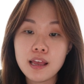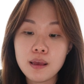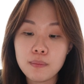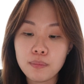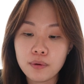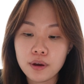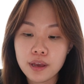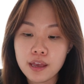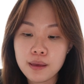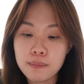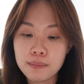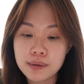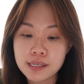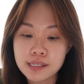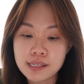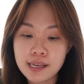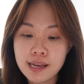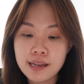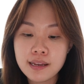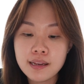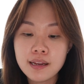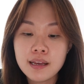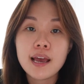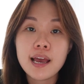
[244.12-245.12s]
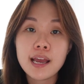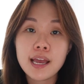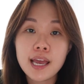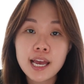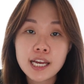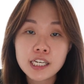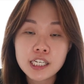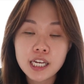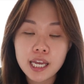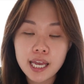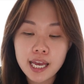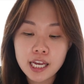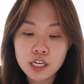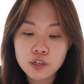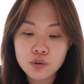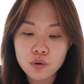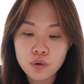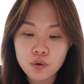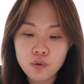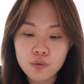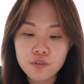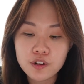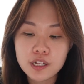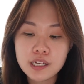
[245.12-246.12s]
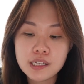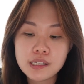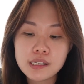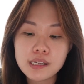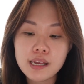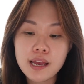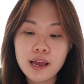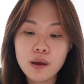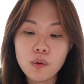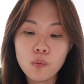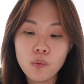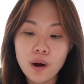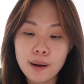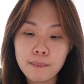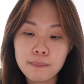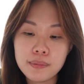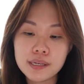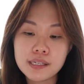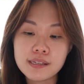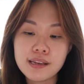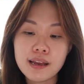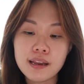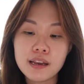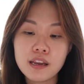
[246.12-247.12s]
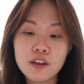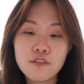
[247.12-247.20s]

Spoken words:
8.8%, and cash equivalents at 1%.